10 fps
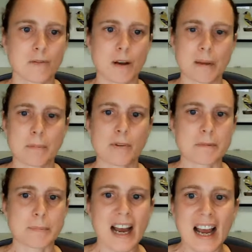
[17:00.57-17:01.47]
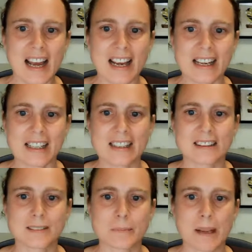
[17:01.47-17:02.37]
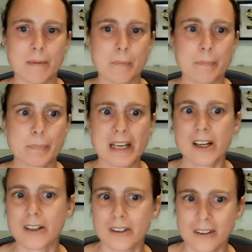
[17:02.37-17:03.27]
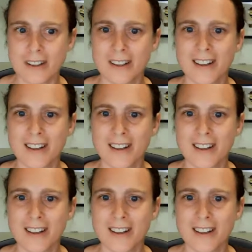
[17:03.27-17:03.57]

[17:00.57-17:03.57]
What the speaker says: what people will buy, is maybe bigger